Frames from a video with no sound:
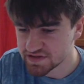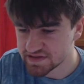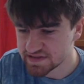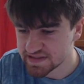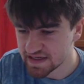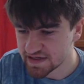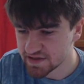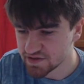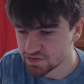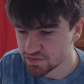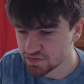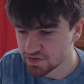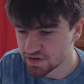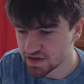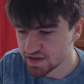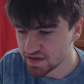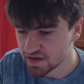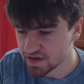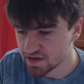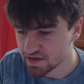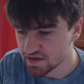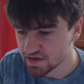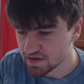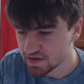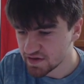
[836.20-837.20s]
Daniel
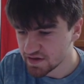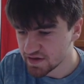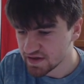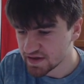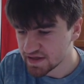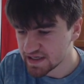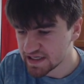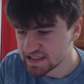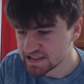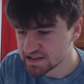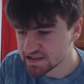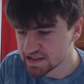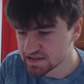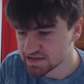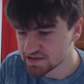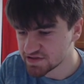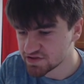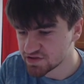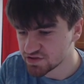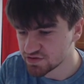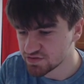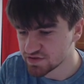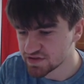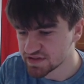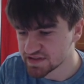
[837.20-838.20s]
here, he does
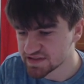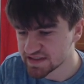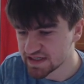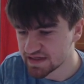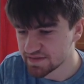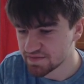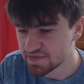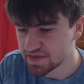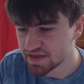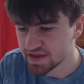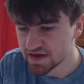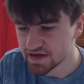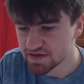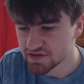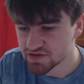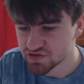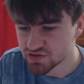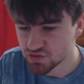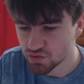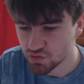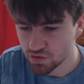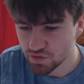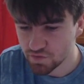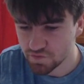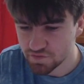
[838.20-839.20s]
do the same thing,
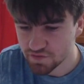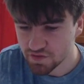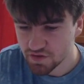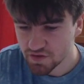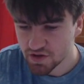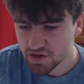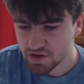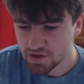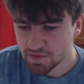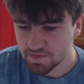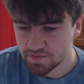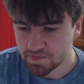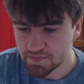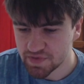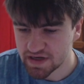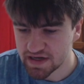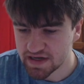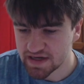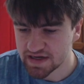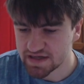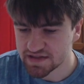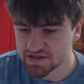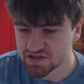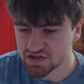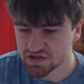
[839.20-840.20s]
sort of, but
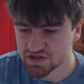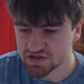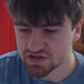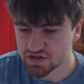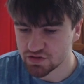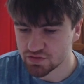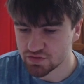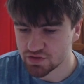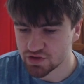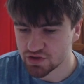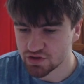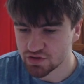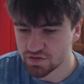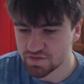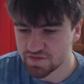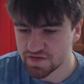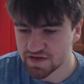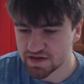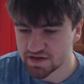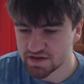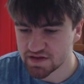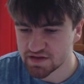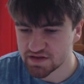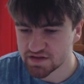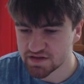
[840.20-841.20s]
I just don't know if
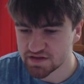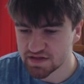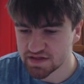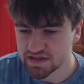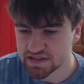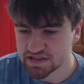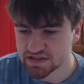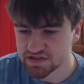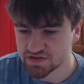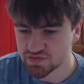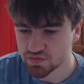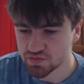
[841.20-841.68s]
his